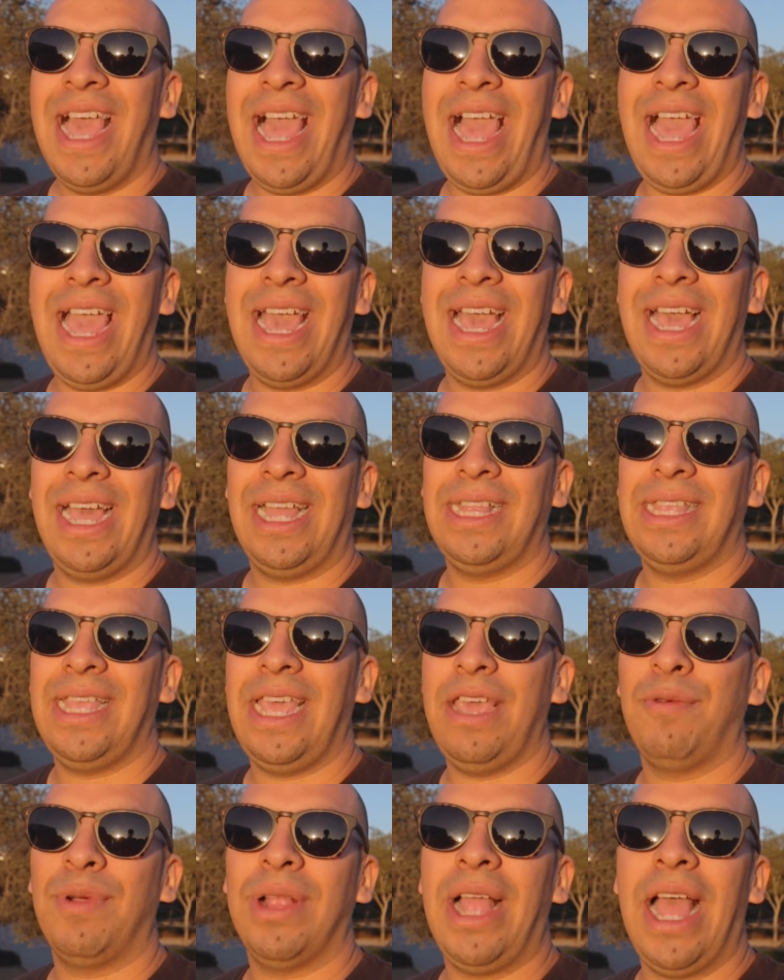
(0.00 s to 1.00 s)
and
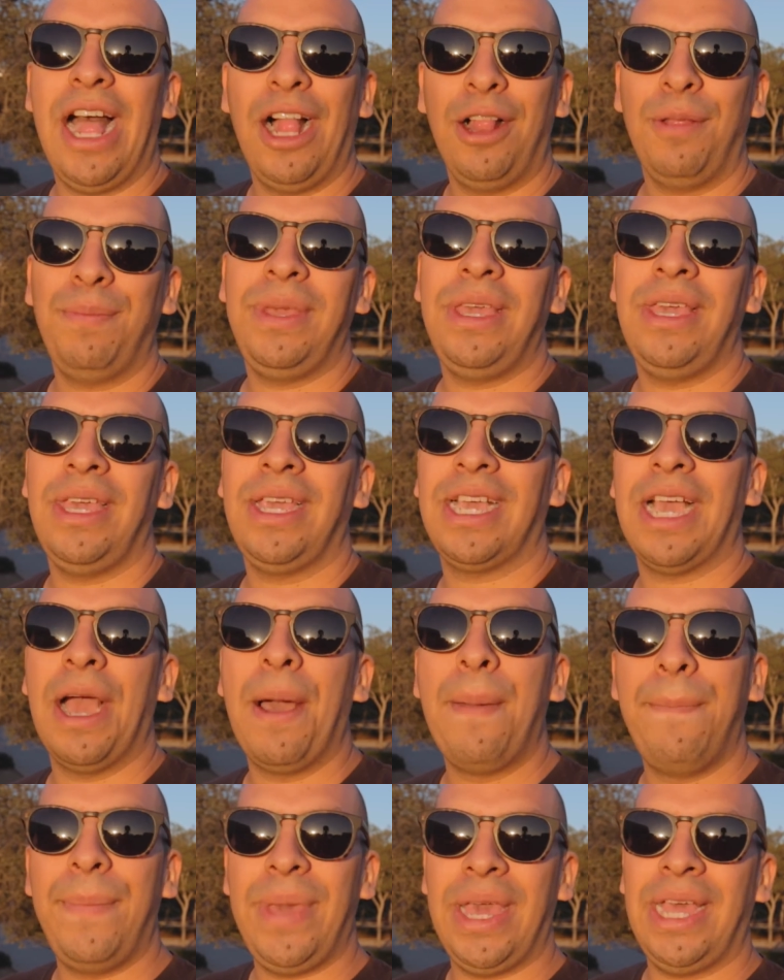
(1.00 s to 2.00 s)
it would help me
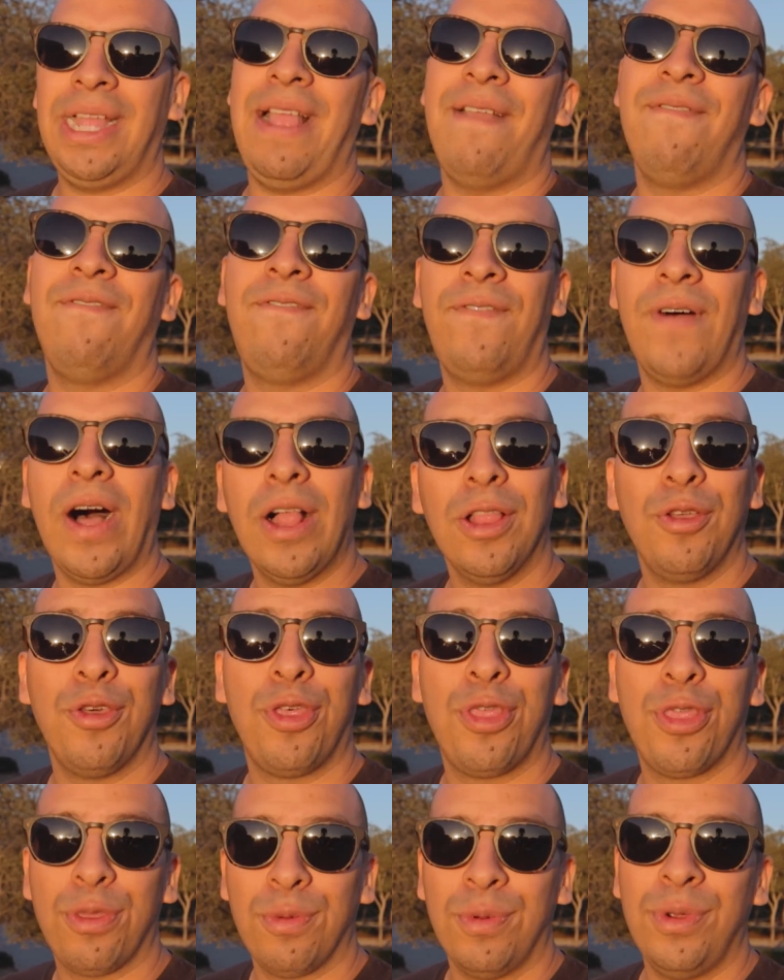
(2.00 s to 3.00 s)
commit and follow
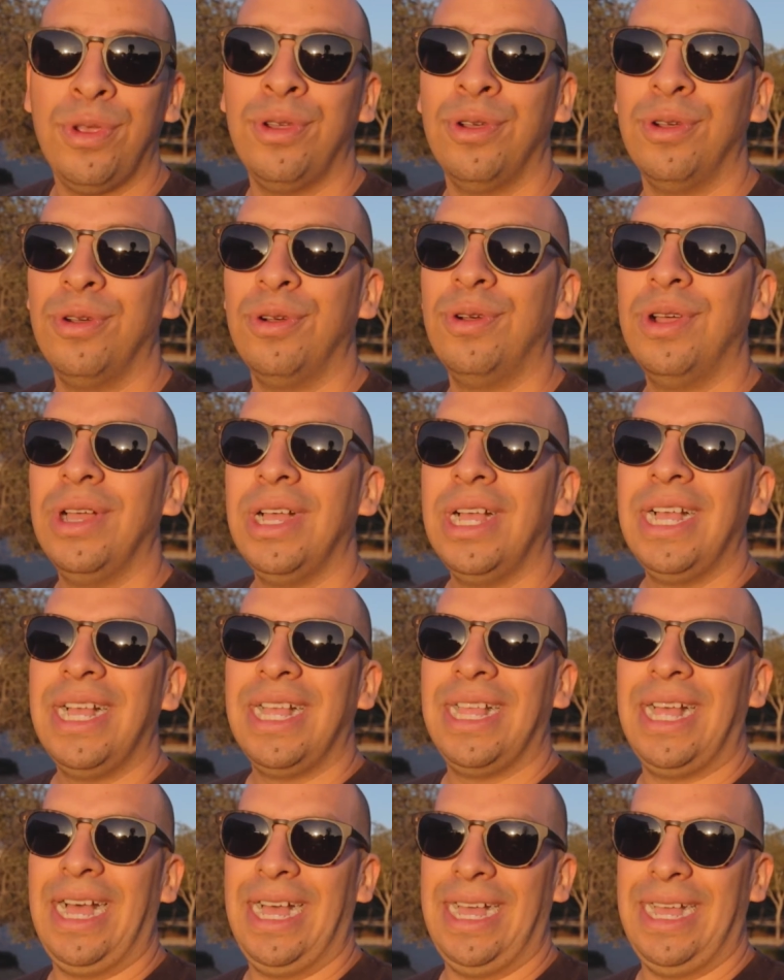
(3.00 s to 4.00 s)
through
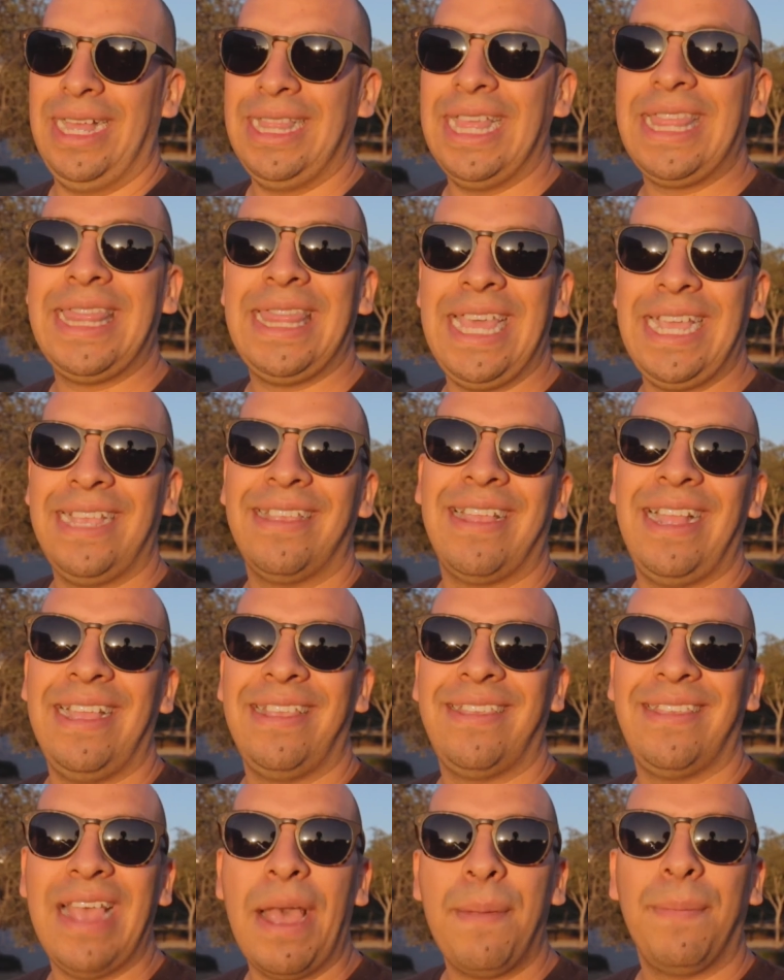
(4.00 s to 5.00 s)
the things that I
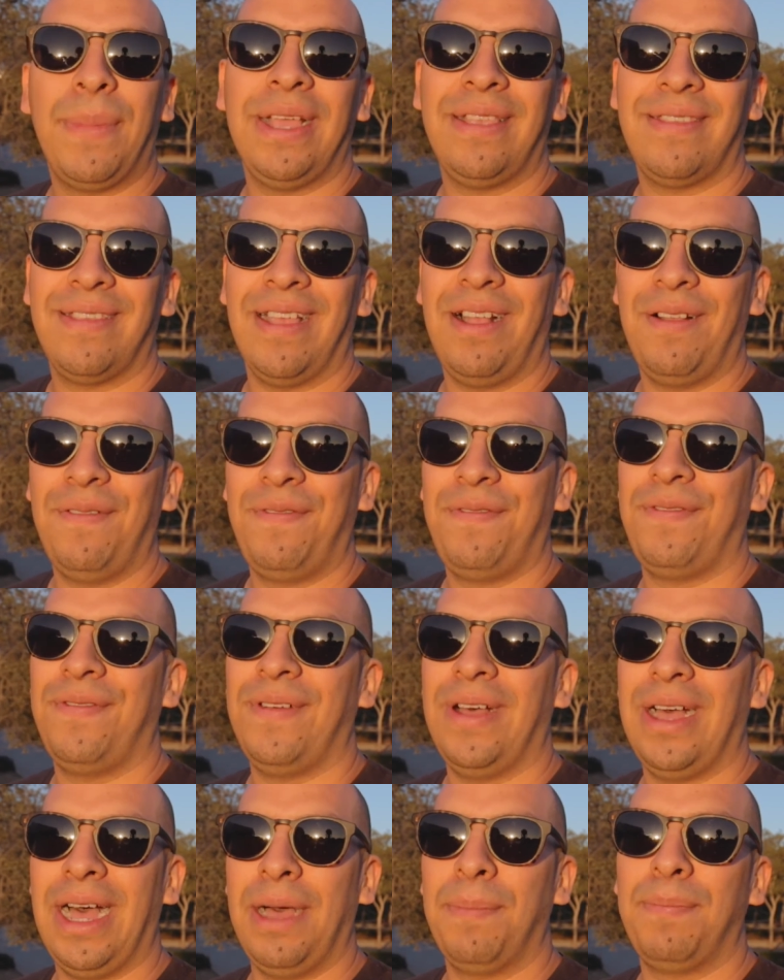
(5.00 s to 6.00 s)
set myself
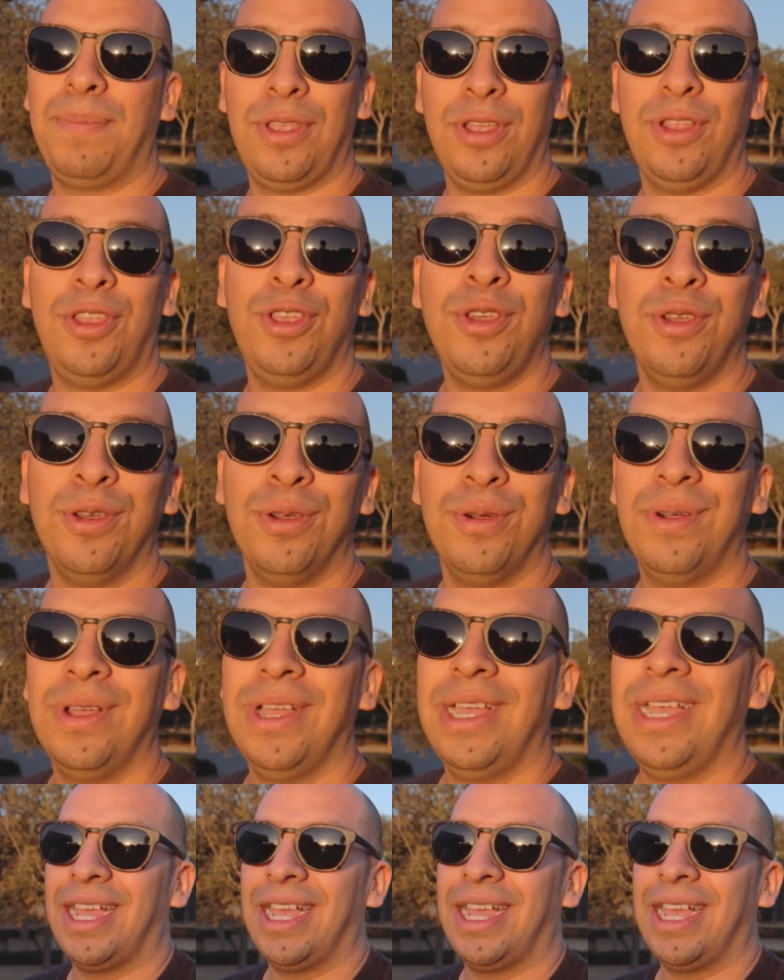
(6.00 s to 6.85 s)
up to do.